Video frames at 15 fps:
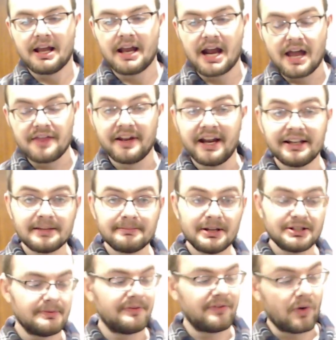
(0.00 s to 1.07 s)
And then, as I
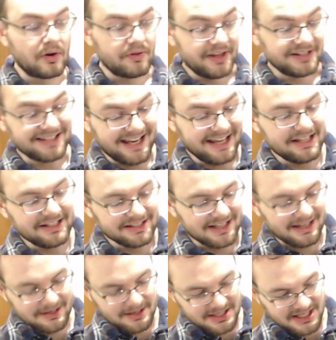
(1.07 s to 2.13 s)
mentioned before, this is
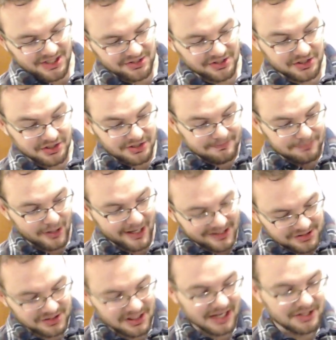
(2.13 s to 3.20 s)
essentially
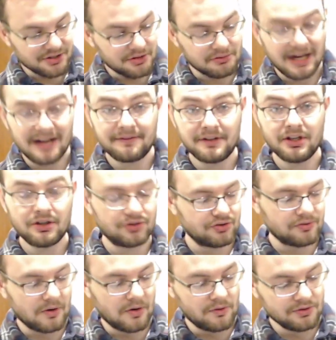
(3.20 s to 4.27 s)
spring/gravity
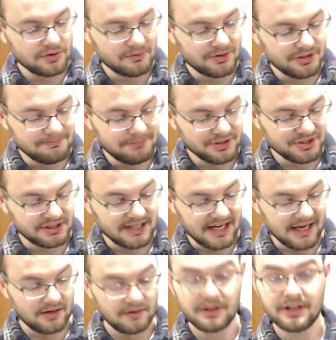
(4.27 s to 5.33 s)
controlled. So once you push it
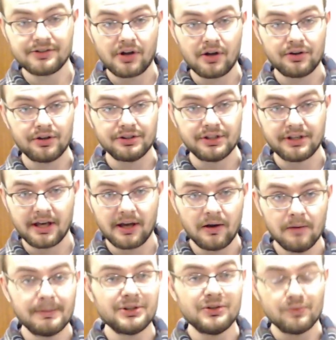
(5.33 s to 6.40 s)
down, it's all good to go.
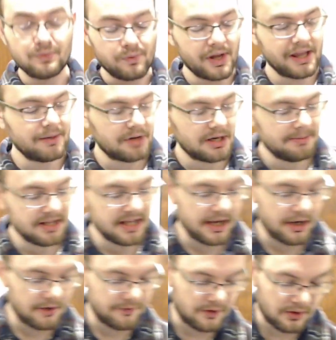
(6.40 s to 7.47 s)
But you really want to be
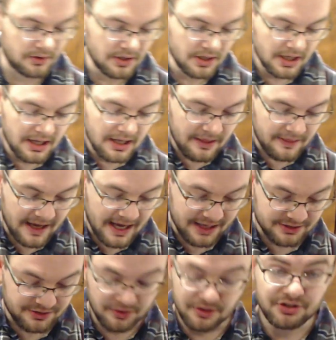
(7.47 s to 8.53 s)
careful that as
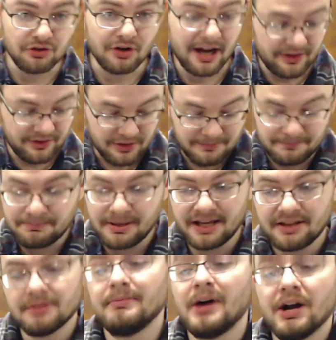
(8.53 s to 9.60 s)
soon as you either pick
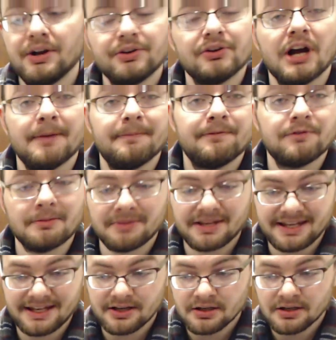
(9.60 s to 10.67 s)
the monitor up from
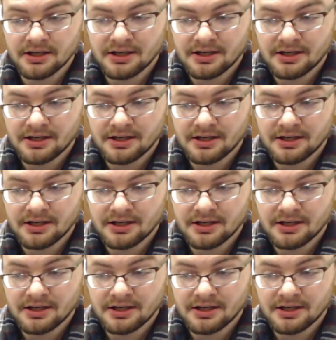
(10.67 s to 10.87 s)
here,